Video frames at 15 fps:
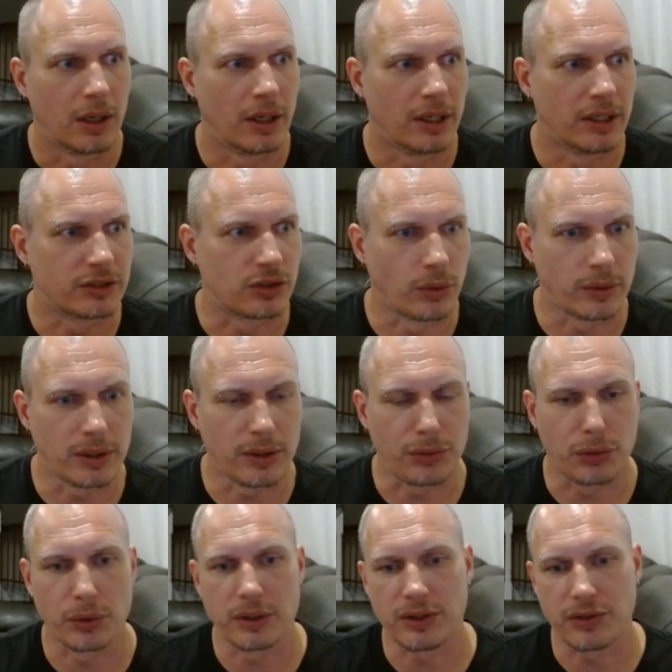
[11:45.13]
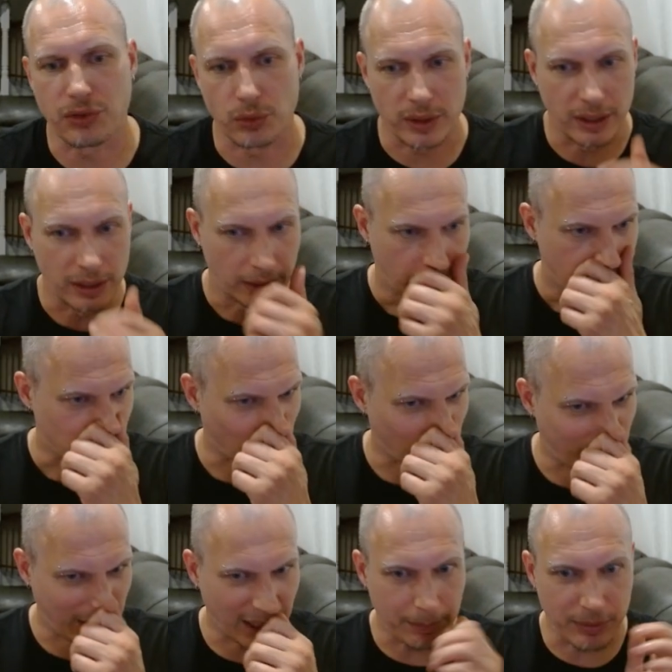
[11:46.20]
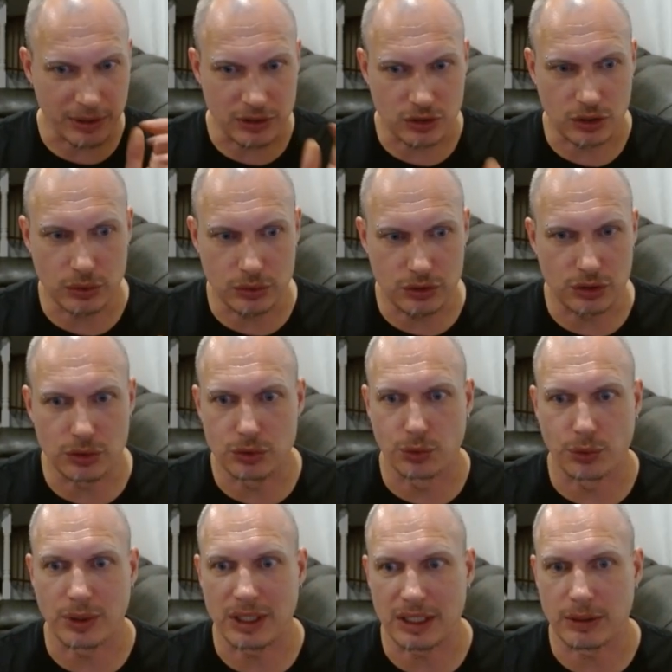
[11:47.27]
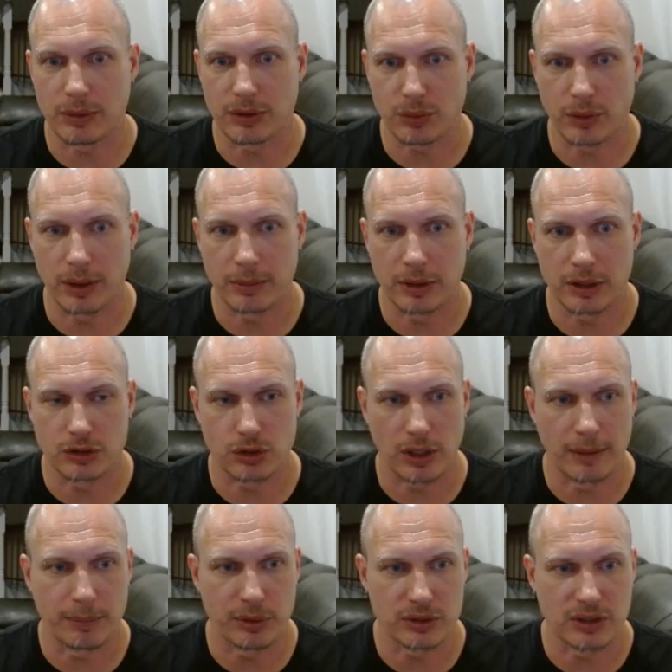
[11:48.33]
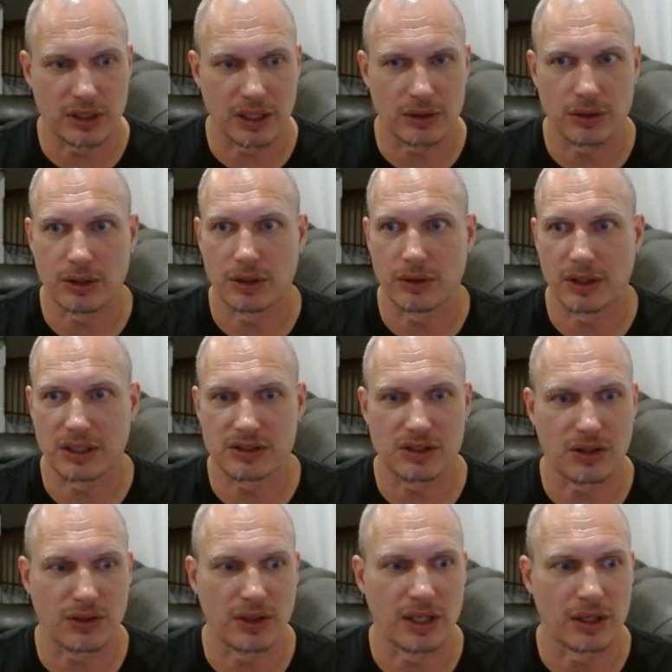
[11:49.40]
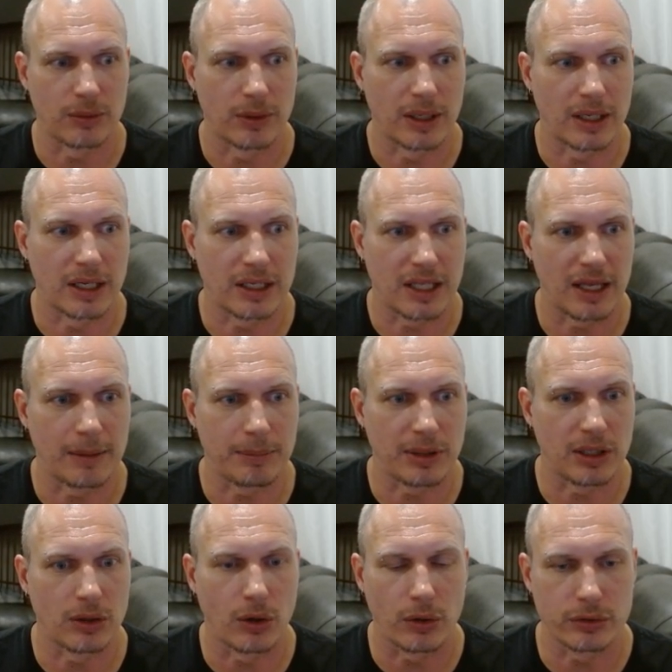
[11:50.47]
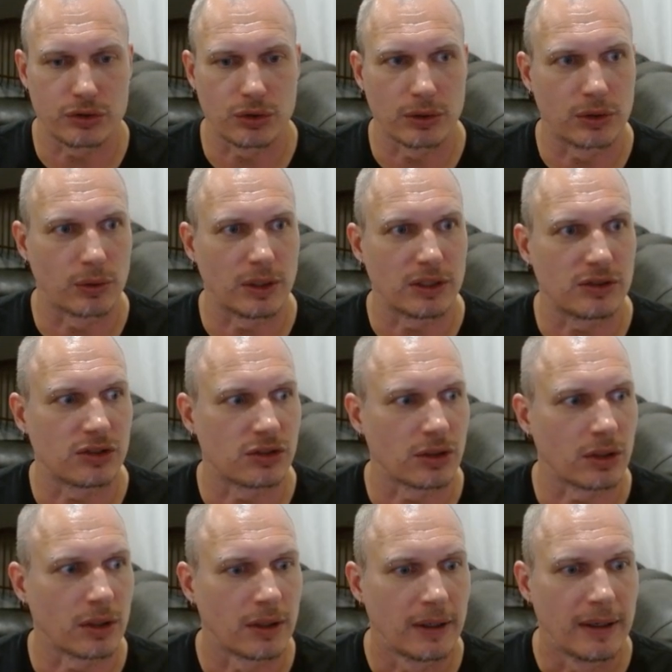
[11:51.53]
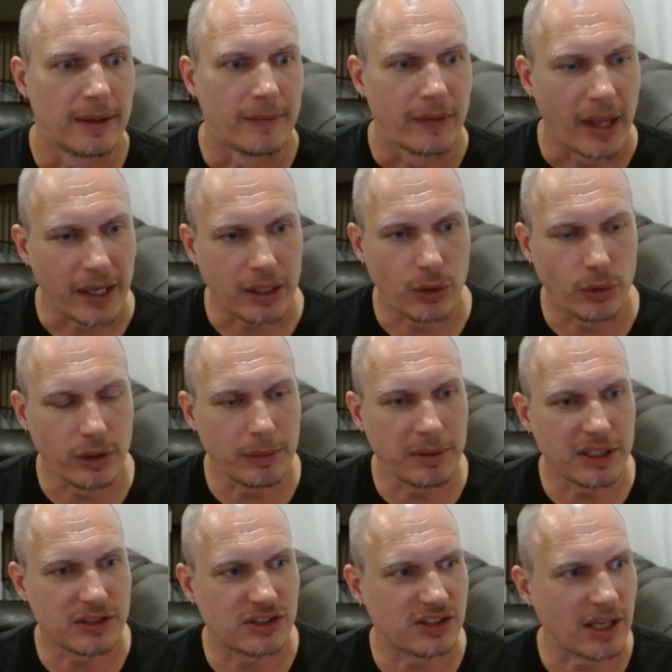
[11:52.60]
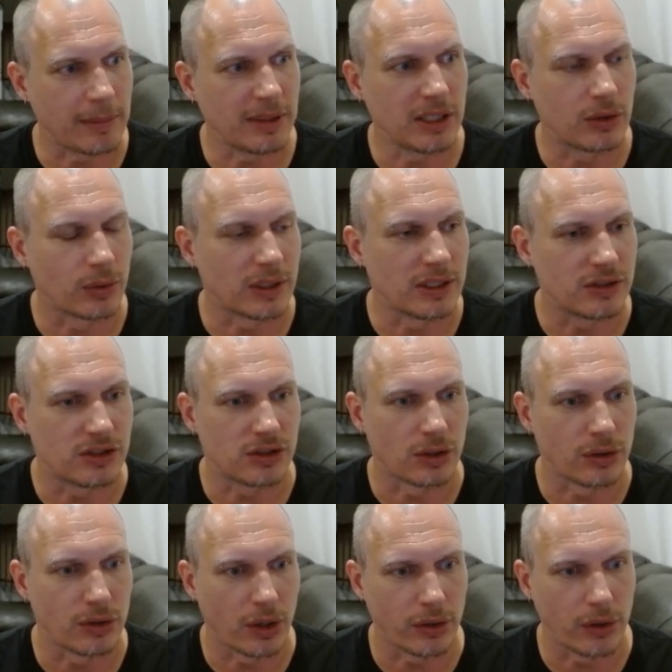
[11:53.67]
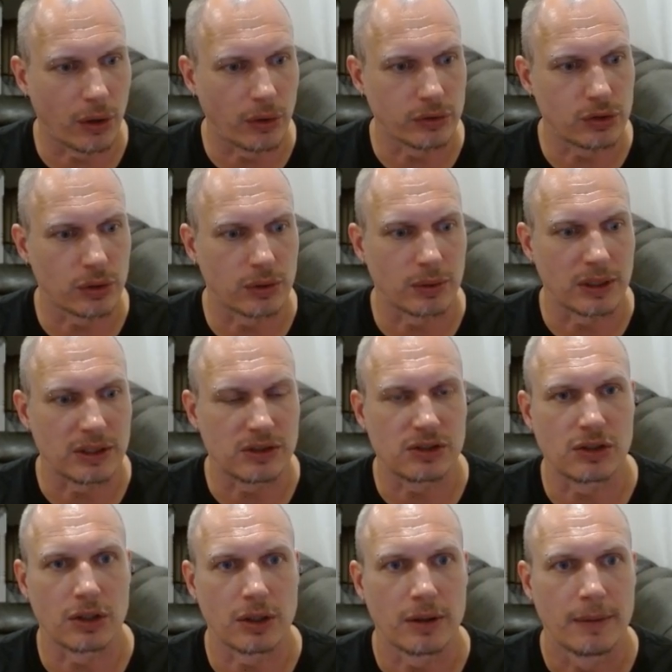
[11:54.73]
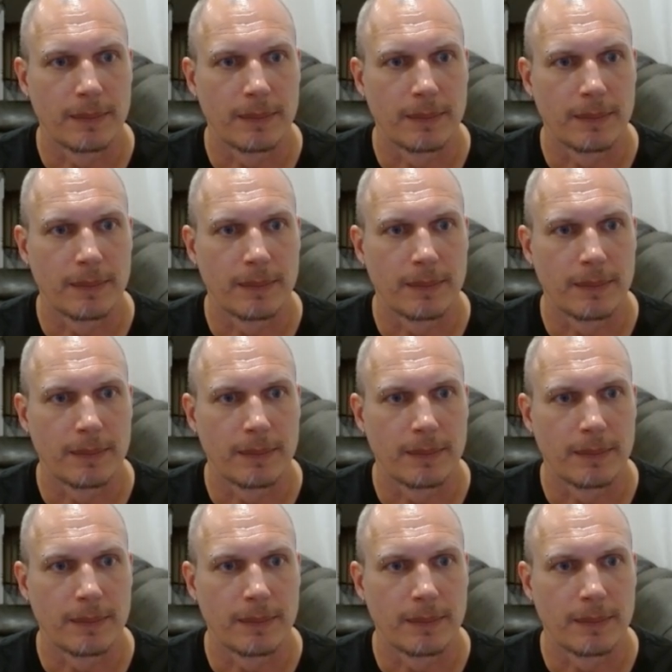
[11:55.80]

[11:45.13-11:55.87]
It's only 33, so I can't be too greedy with what I'm going to try and put together here. That's the thing, right? I can't be an ultra greedster. I can only be a semi greedster, not an ultra greedster.